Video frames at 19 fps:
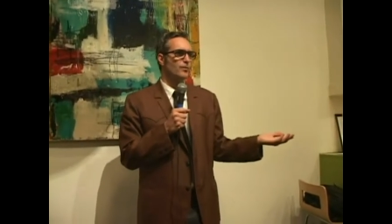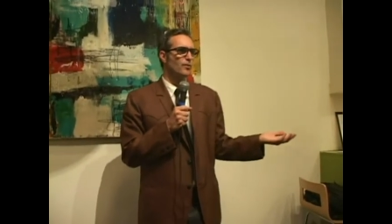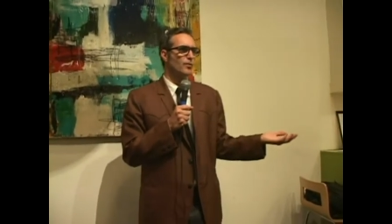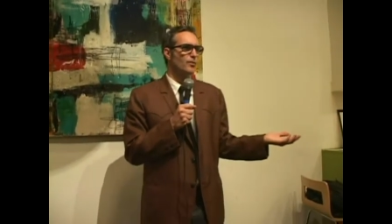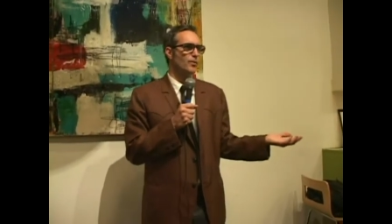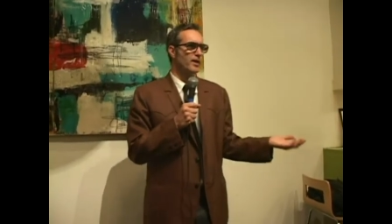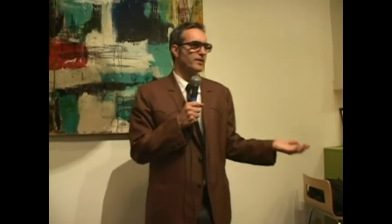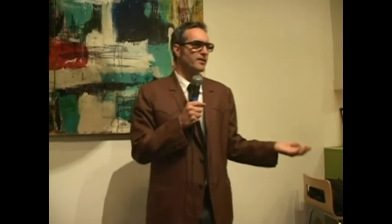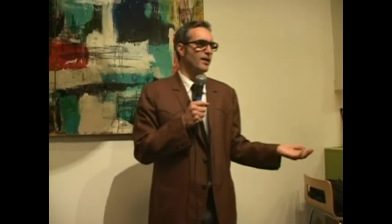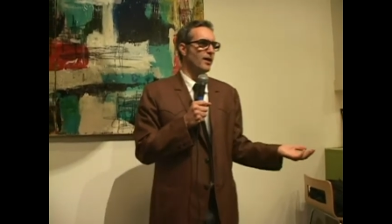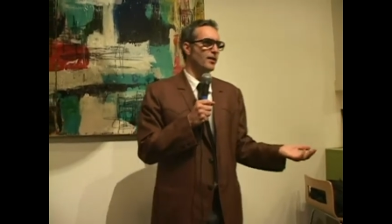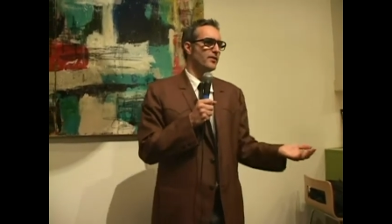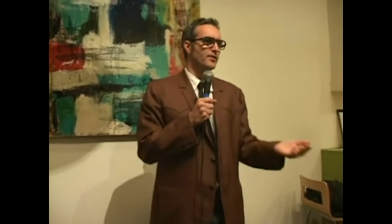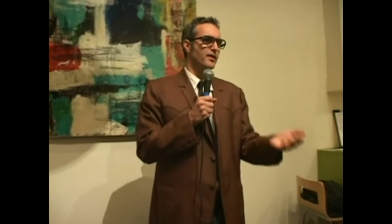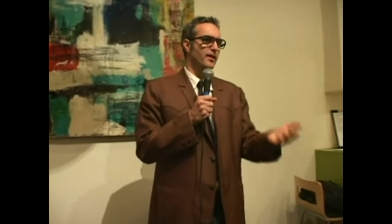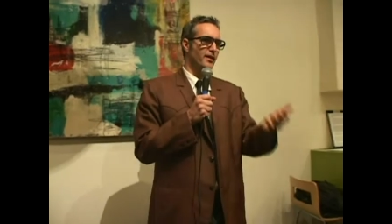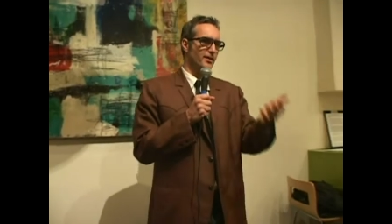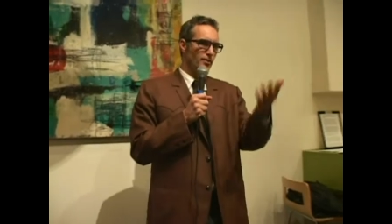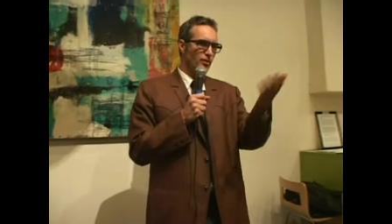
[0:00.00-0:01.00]
right
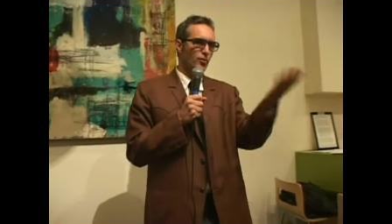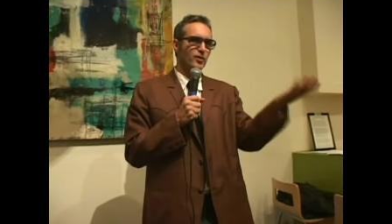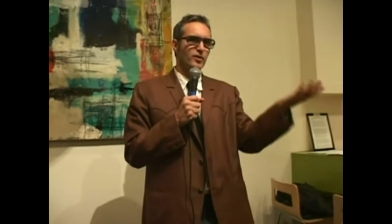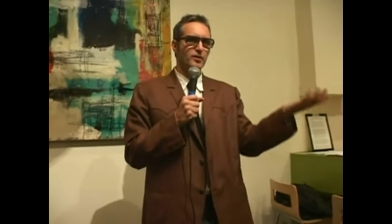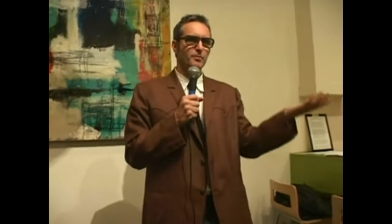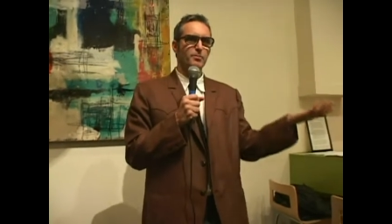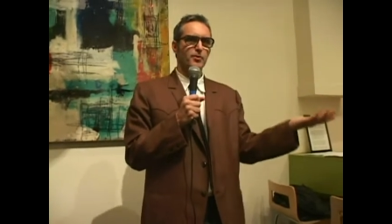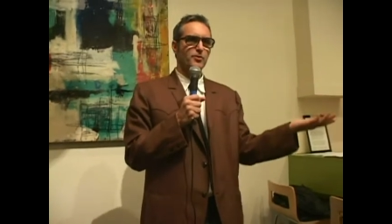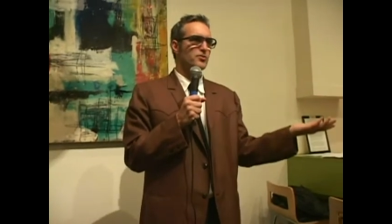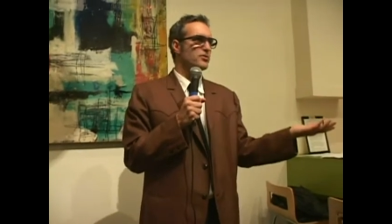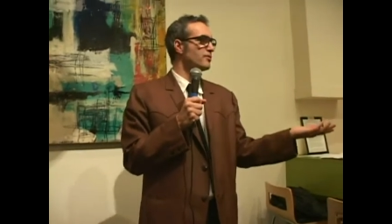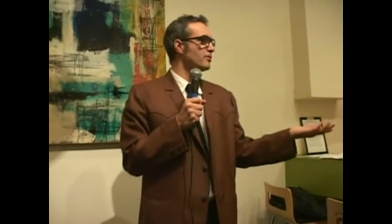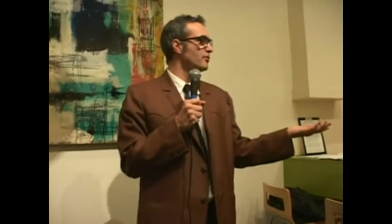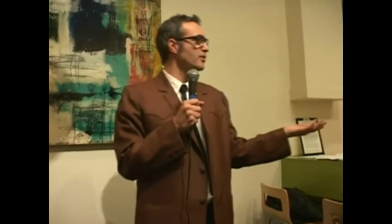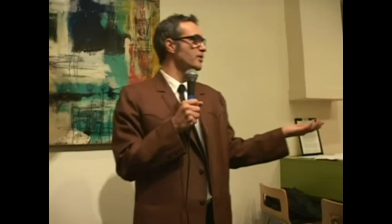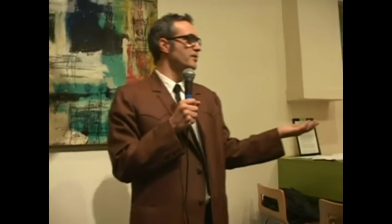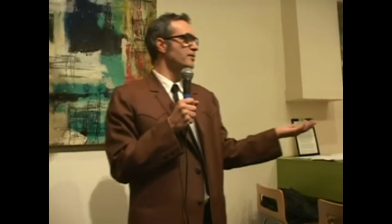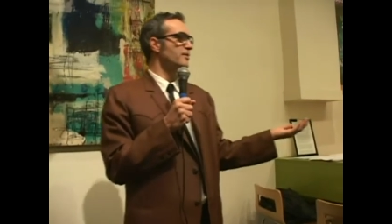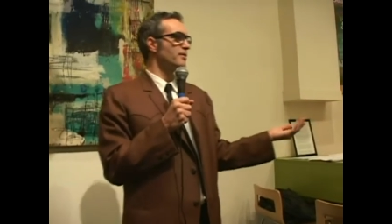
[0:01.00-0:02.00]
now and look at the person, look
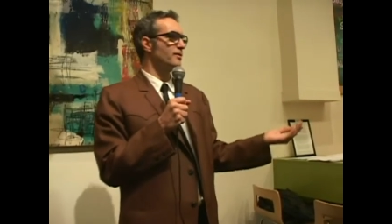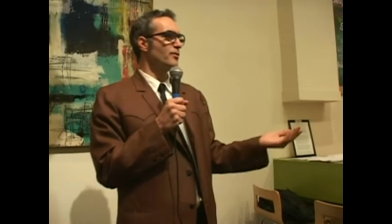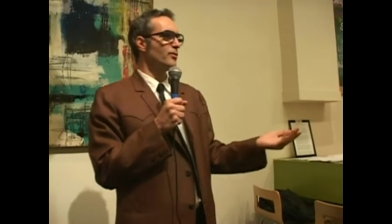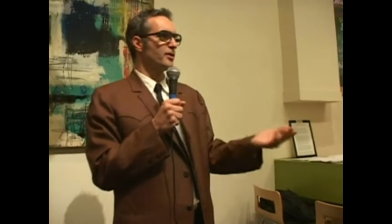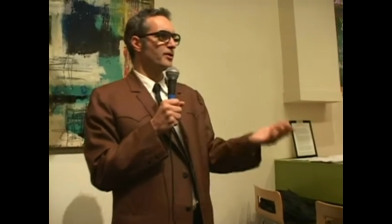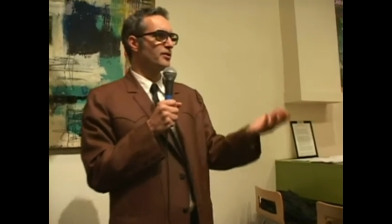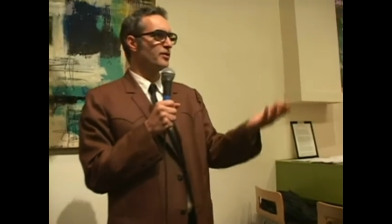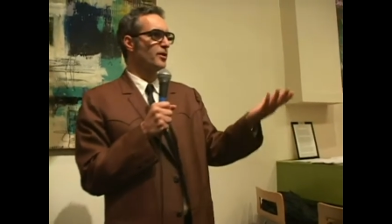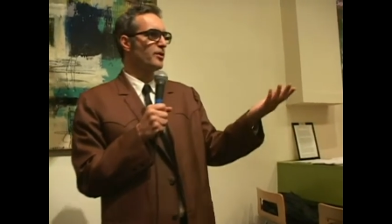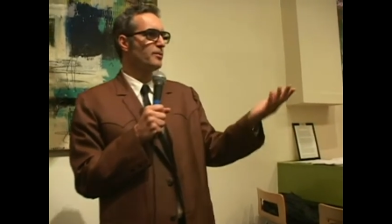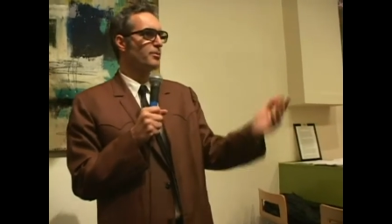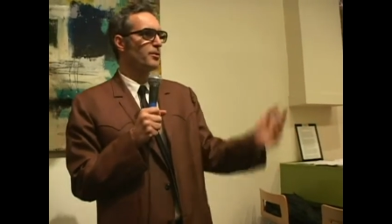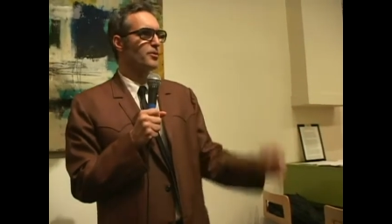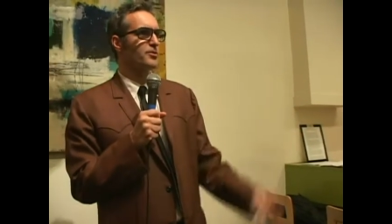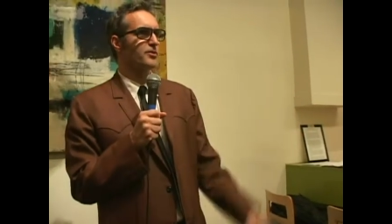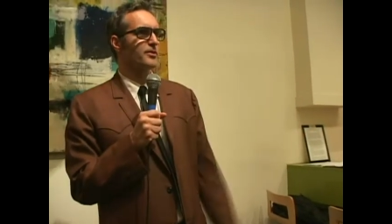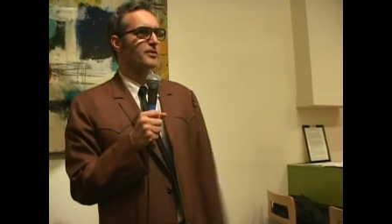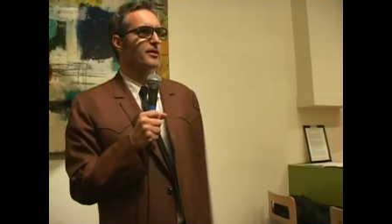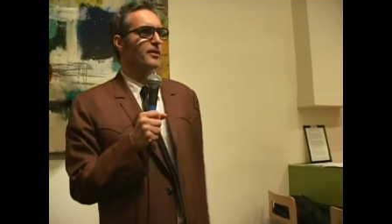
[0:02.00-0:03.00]
at another
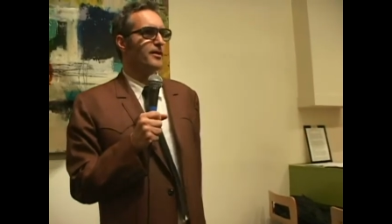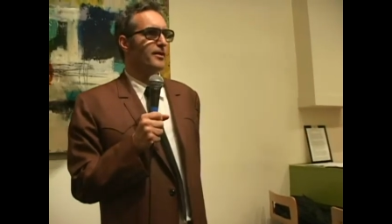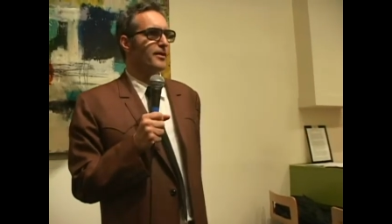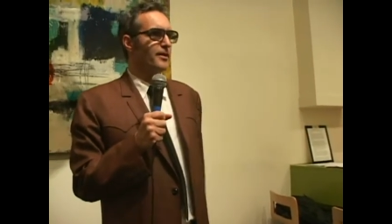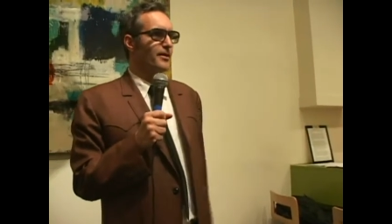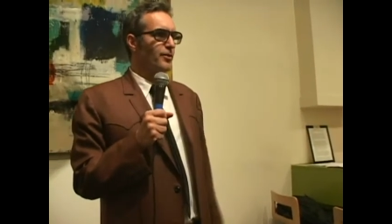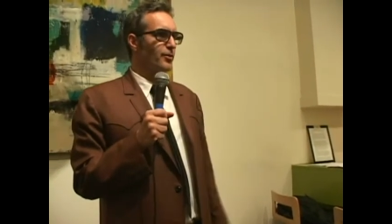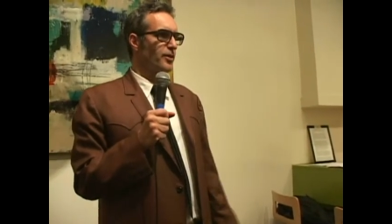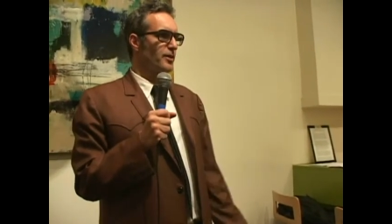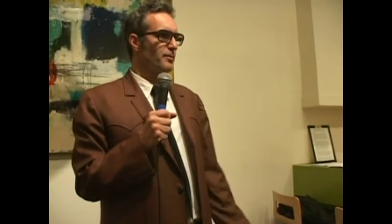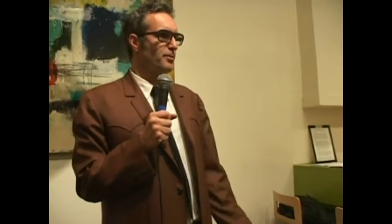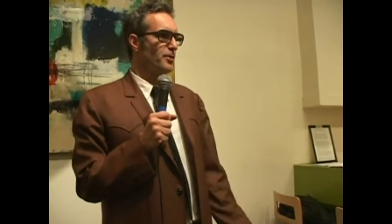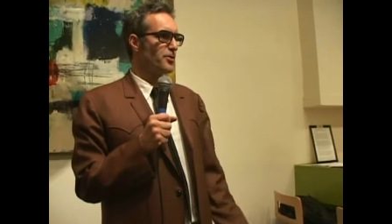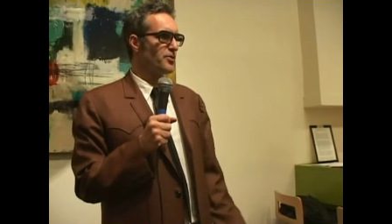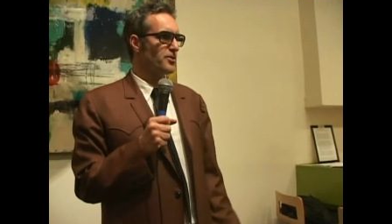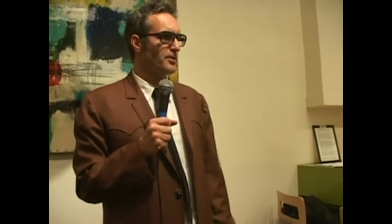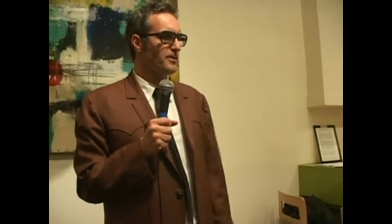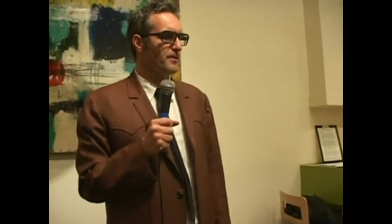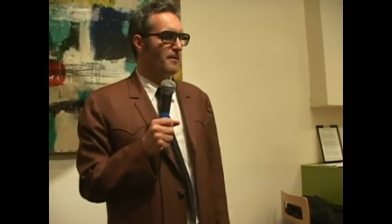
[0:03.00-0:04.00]
person, look at the
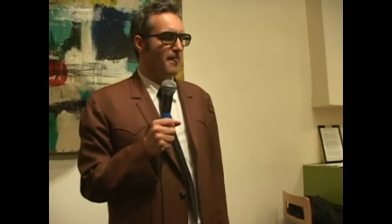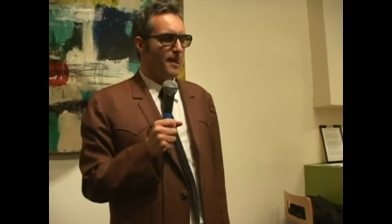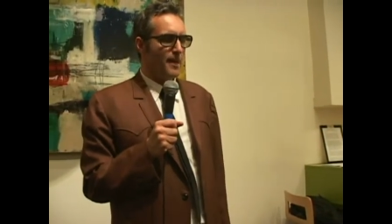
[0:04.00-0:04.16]
person,